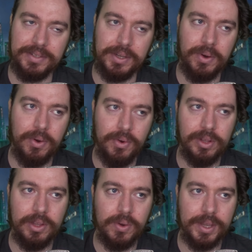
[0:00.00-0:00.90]
So
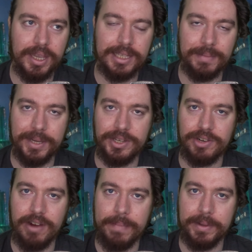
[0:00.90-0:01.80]
old Loki, that's a
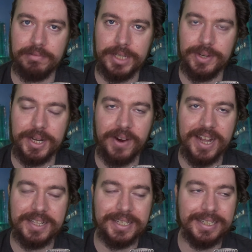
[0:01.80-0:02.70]
picture up on Richard E.
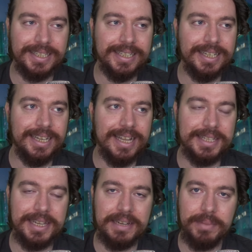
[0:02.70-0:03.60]
Grant, gets
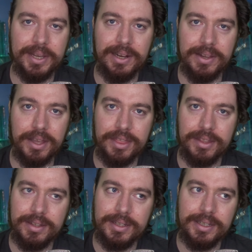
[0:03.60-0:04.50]
eaten by Alioth.
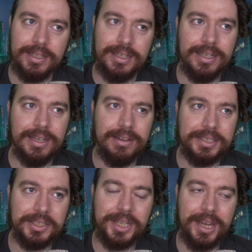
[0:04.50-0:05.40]

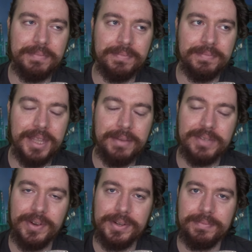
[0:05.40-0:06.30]
It's a shame. He was
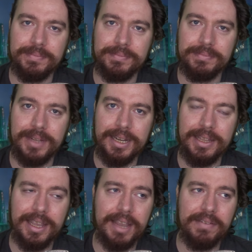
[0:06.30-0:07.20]
fun. And I
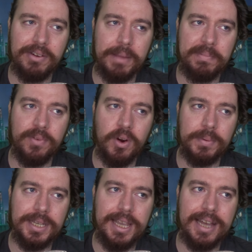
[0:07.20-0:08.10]
think he gave a great
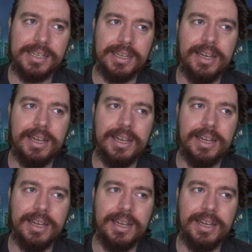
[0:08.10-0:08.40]
performance. He had...